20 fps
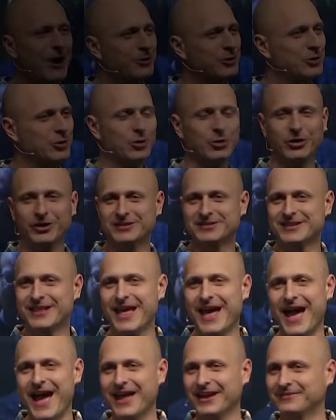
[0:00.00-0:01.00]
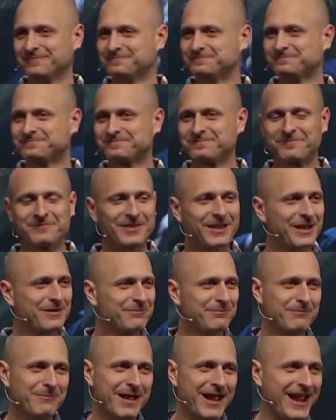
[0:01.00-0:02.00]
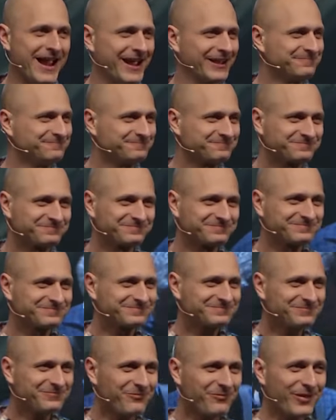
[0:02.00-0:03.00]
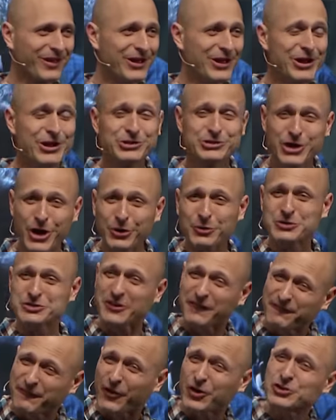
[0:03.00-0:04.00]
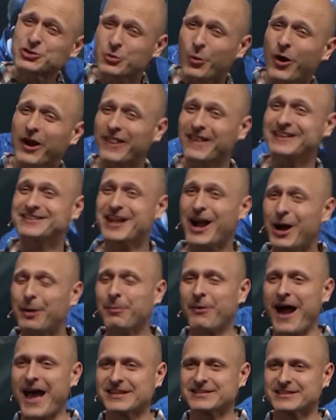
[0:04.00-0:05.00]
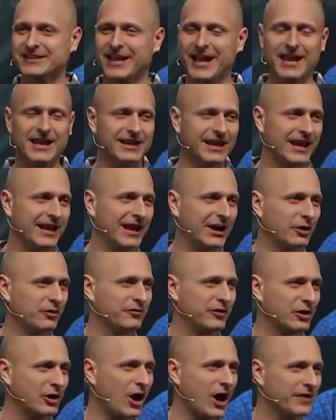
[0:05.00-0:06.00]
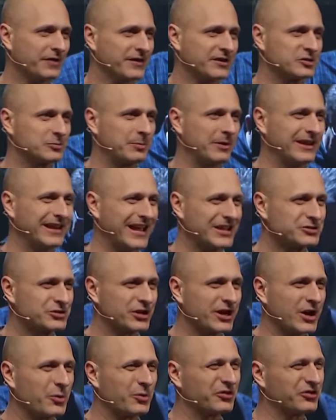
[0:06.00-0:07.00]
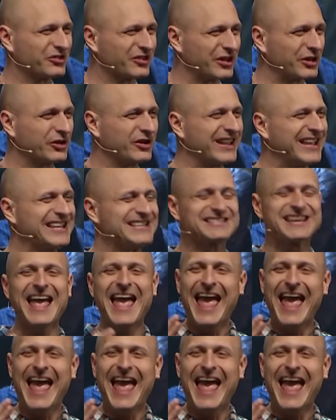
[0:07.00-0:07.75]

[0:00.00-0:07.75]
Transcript: cool is that? Man. Chuck was the first one in the tub last night, and I don't know if you caught this, but yesterday was literally his